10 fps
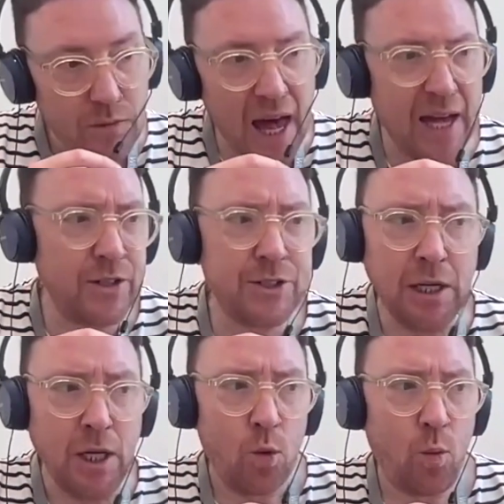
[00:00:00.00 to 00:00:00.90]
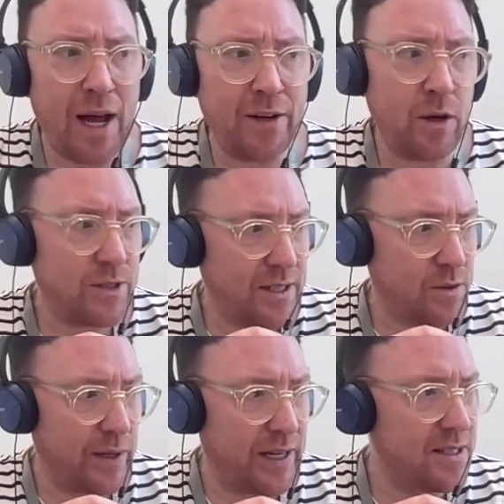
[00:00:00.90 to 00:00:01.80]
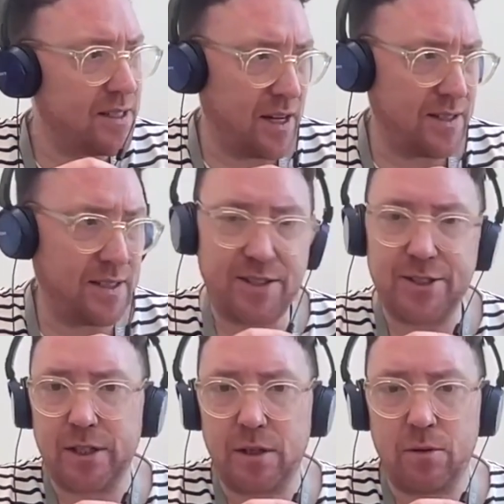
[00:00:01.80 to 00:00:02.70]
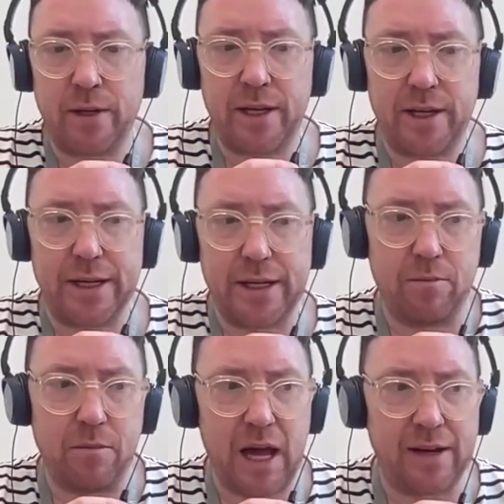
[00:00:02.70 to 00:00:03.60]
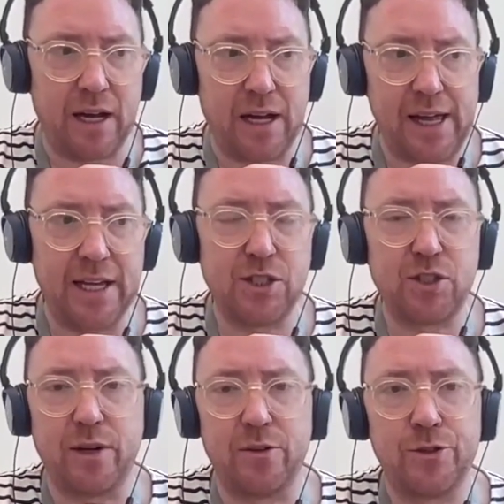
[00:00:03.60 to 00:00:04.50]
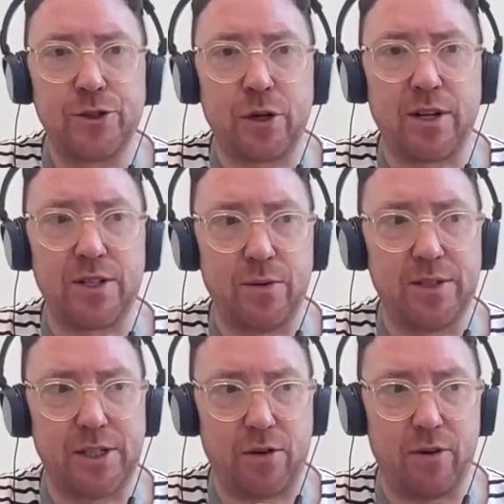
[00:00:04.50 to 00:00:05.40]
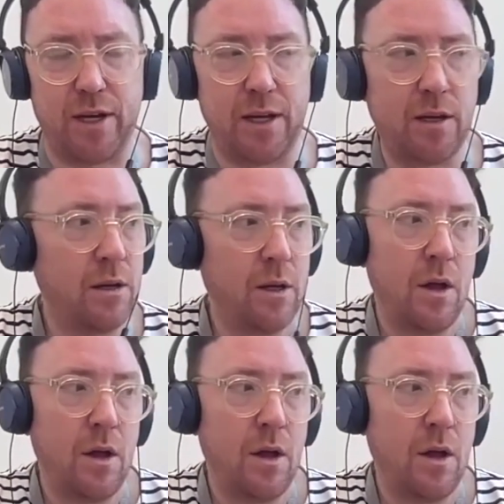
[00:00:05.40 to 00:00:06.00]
And what I noticed when I started to do an art history undergraduate degree